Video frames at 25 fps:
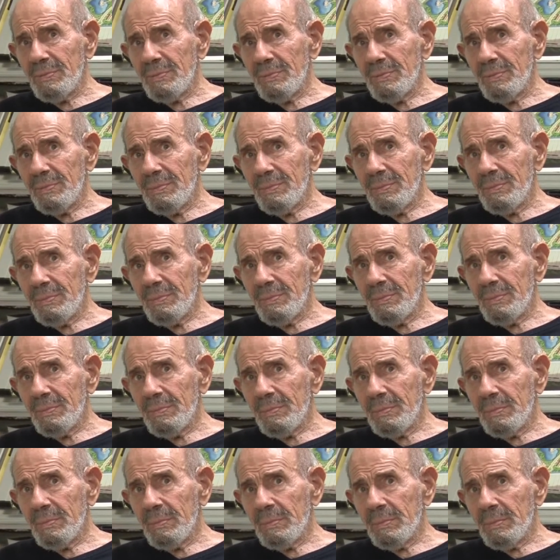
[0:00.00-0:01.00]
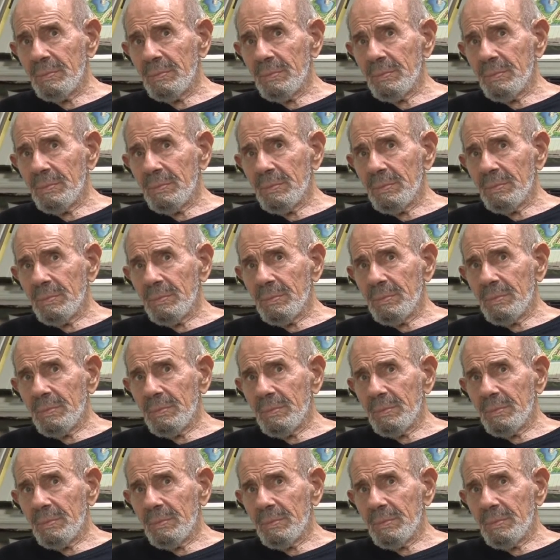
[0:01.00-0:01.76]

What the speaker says: Nobody speaks.